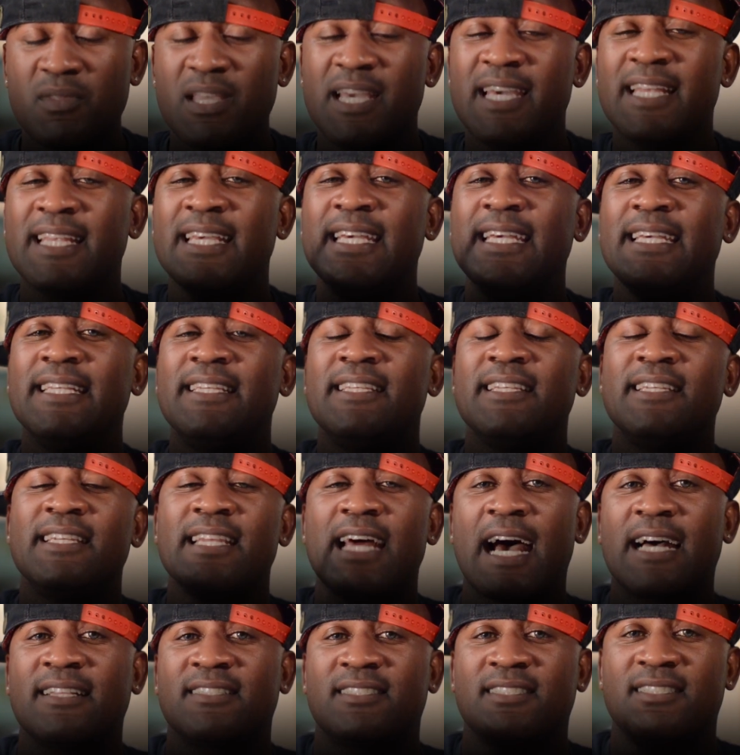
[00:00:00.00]
and he did
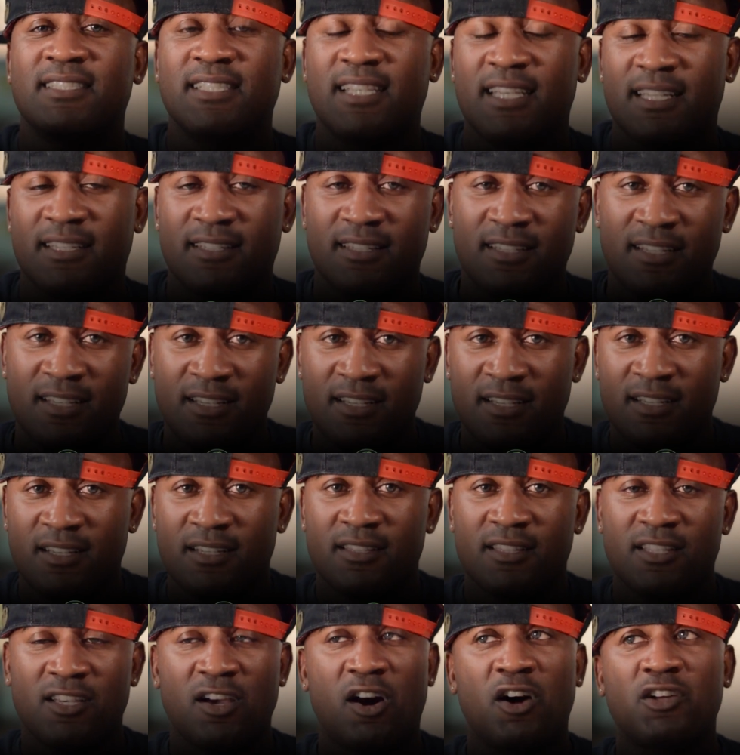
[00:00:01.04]
not sin
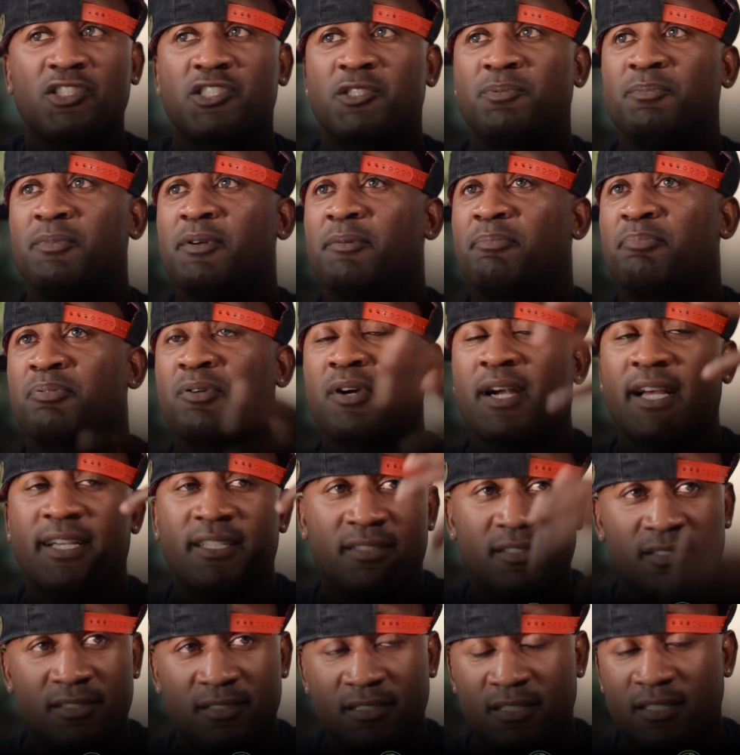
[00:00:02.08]
the ultimate
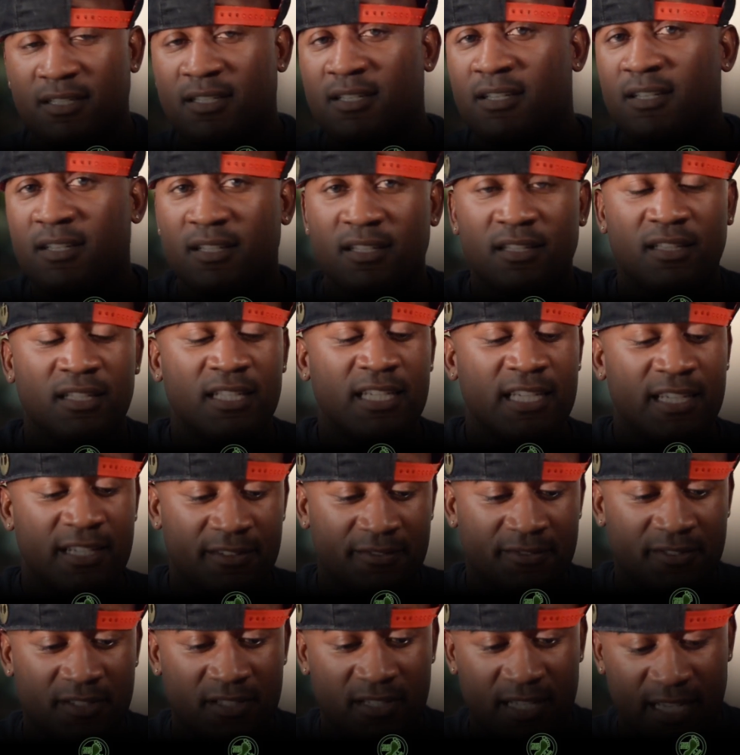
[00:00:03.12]
price
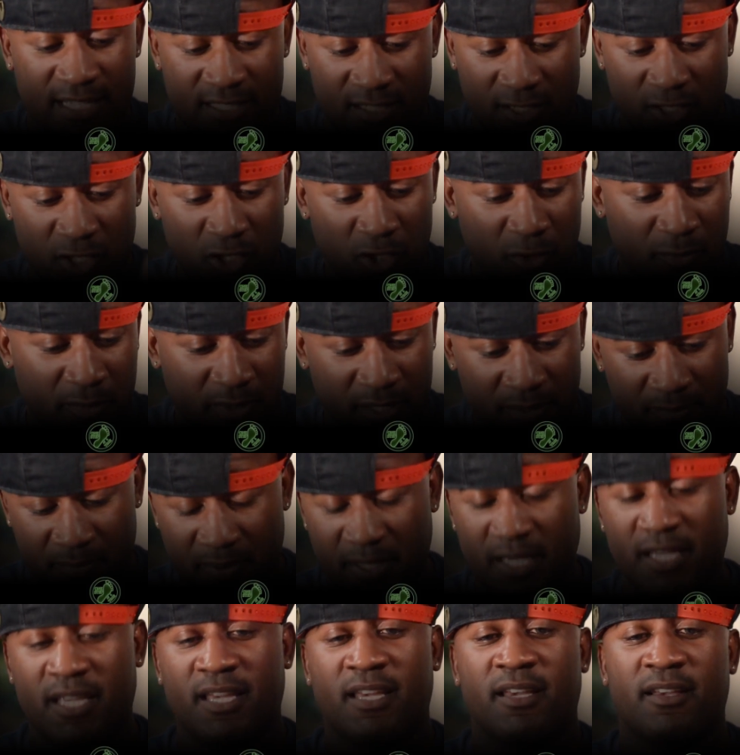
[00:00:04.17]
lived as a human
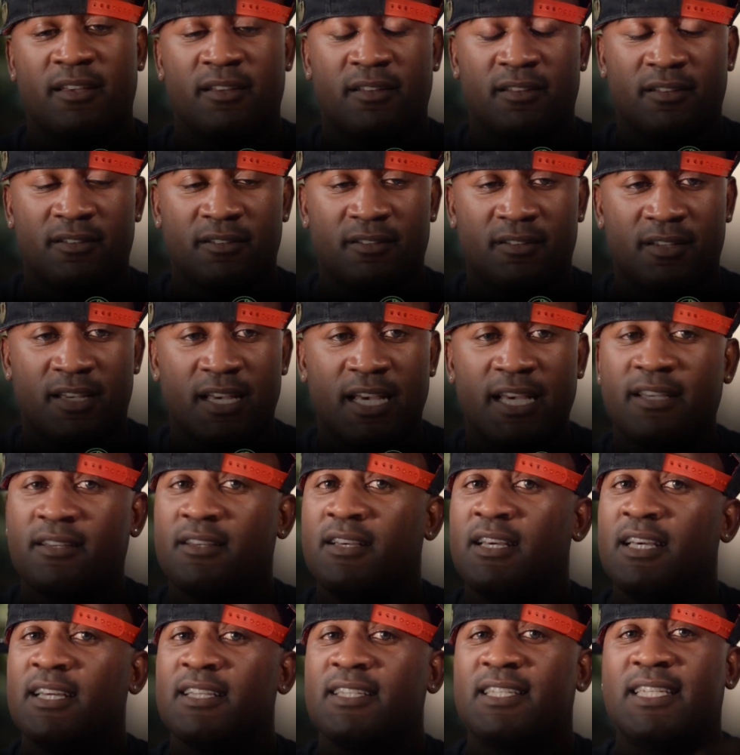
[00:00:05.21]
being okay
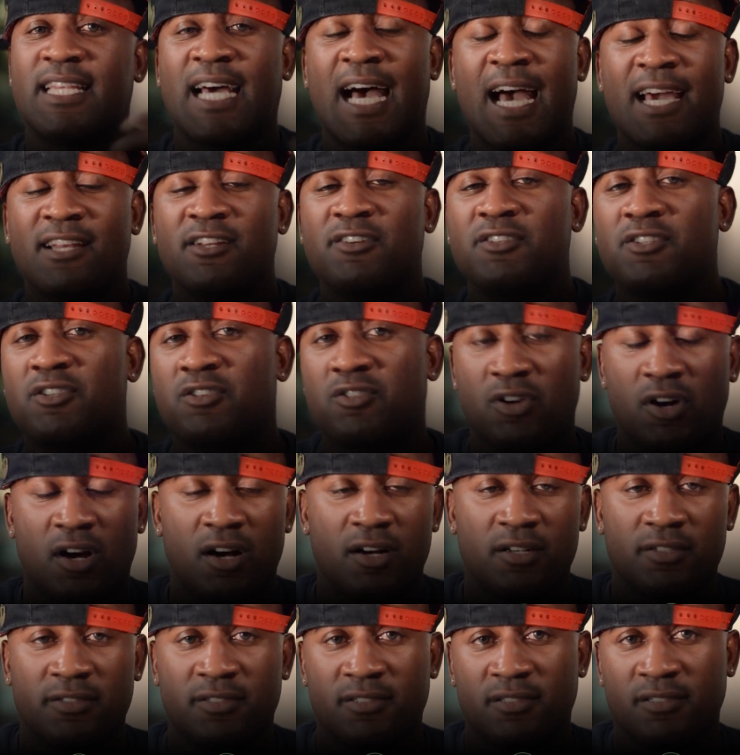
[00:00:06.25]
died on a
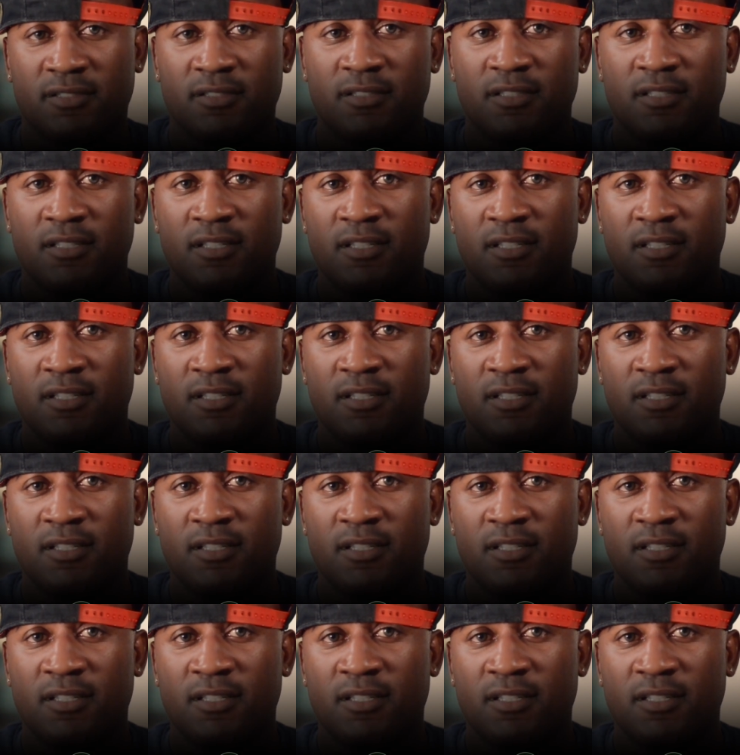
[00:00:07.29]
cross